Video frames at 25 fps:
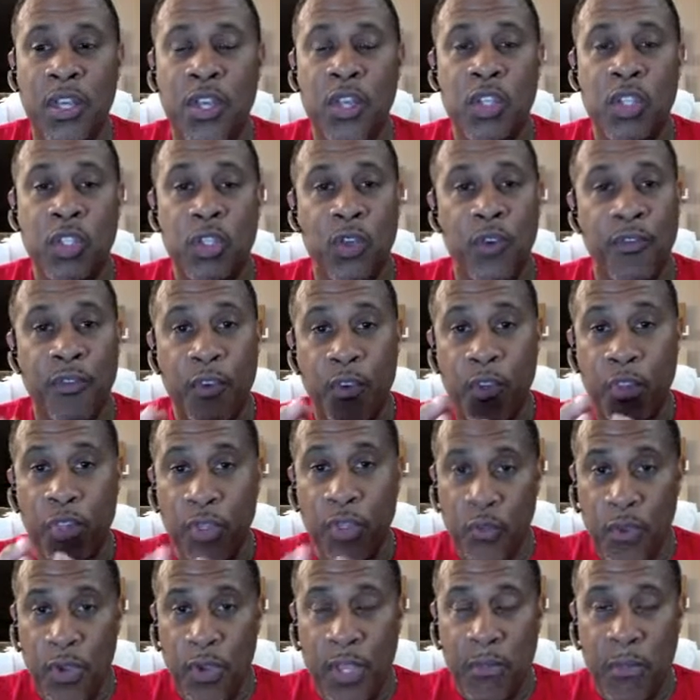So for
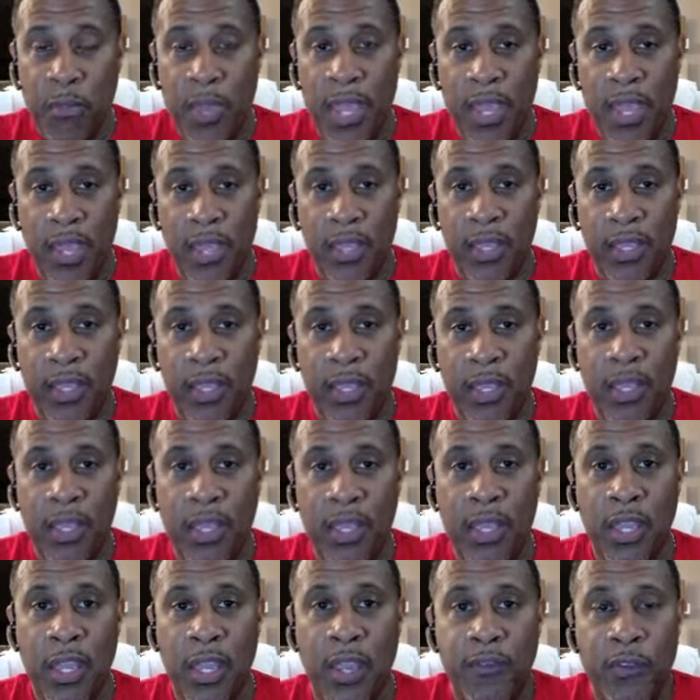3 meg,
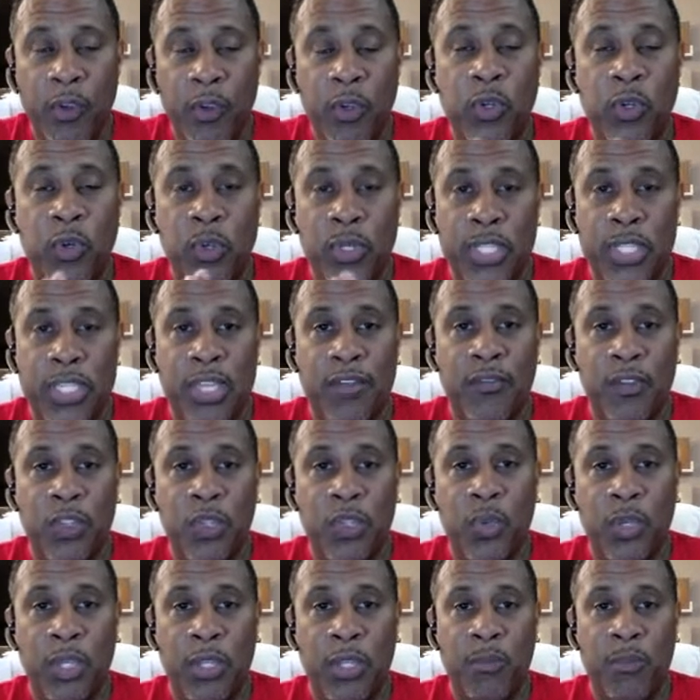if you're doing
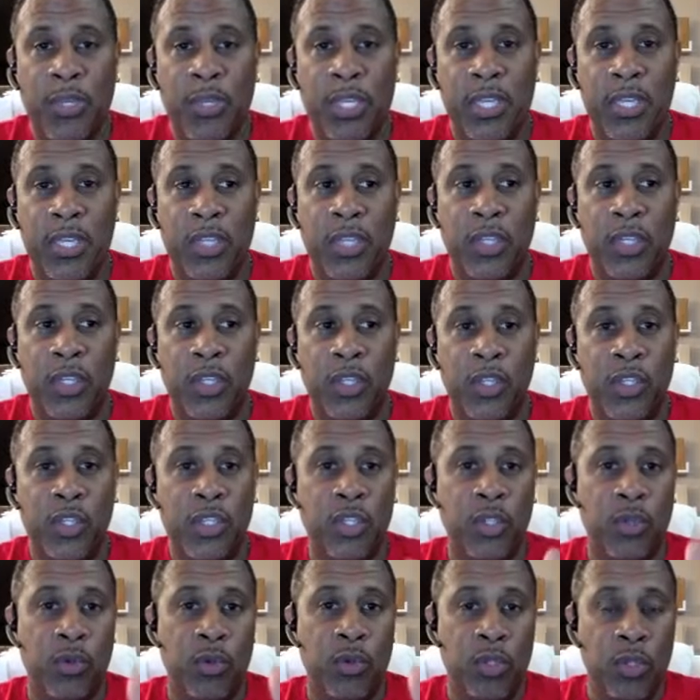720p
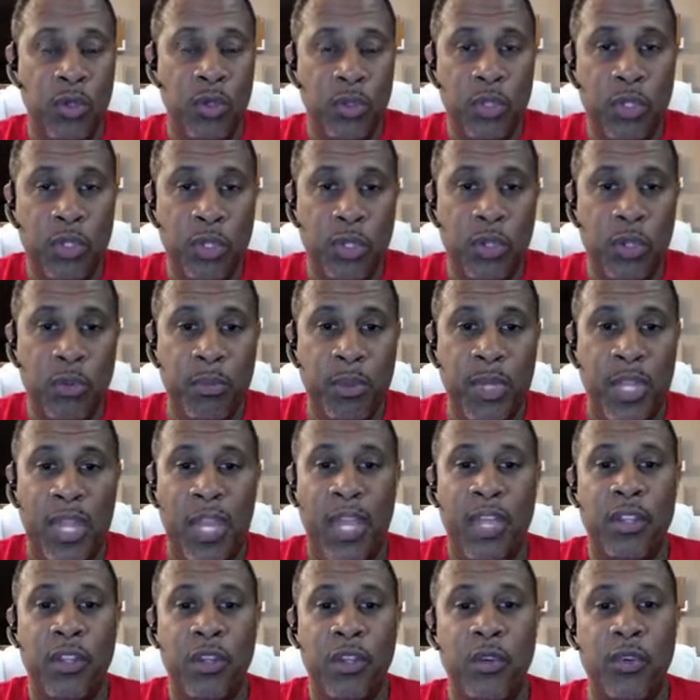to YouTube
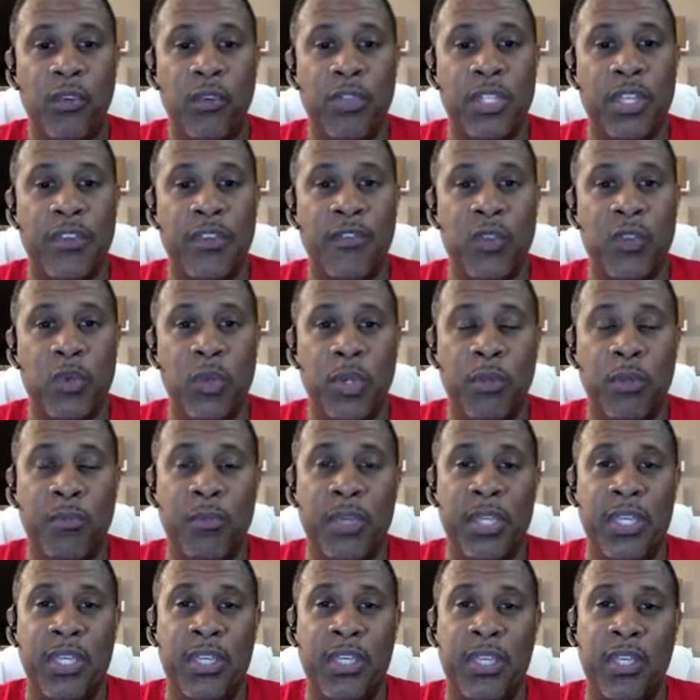and you're doing
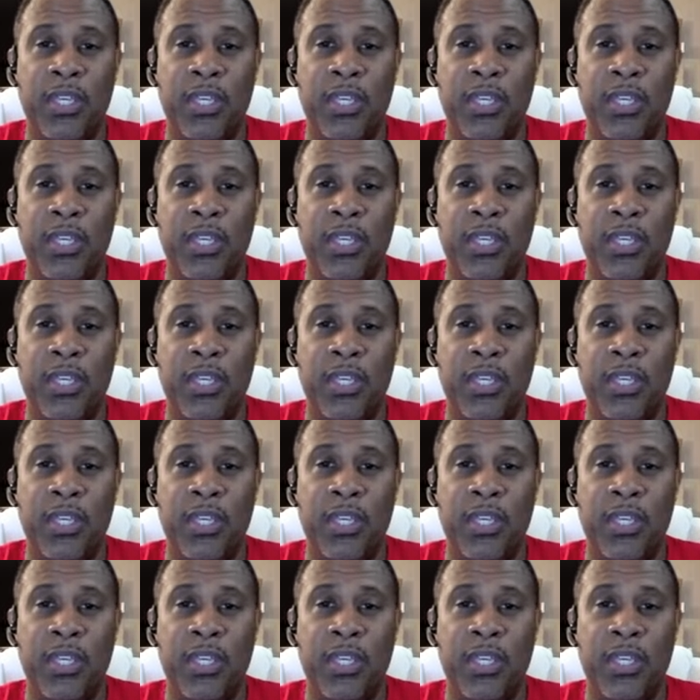720p